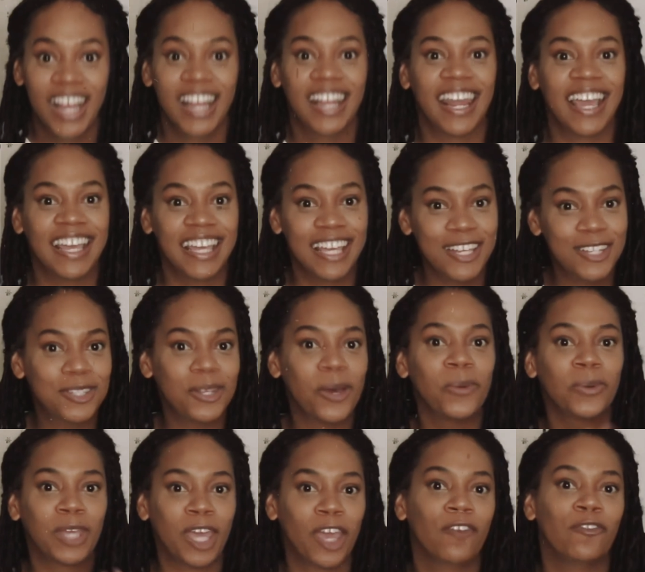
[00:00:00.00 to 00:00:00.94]
It's
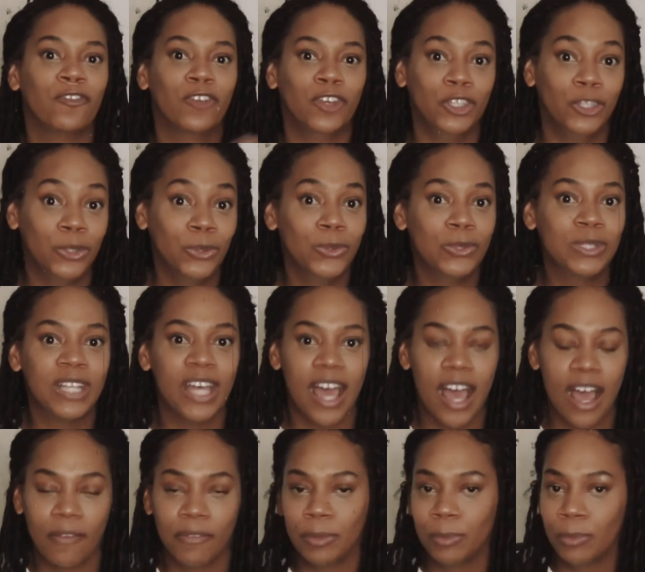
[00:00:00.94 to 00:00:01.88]
okay for you to
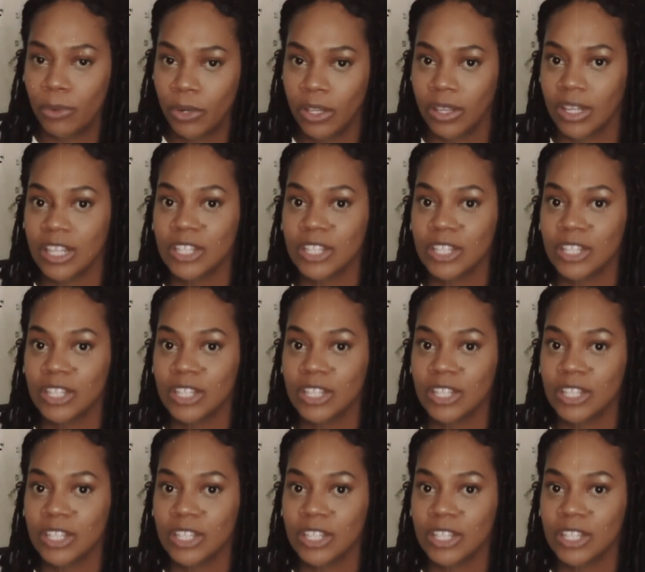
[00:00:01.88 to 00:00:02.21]
have a breather.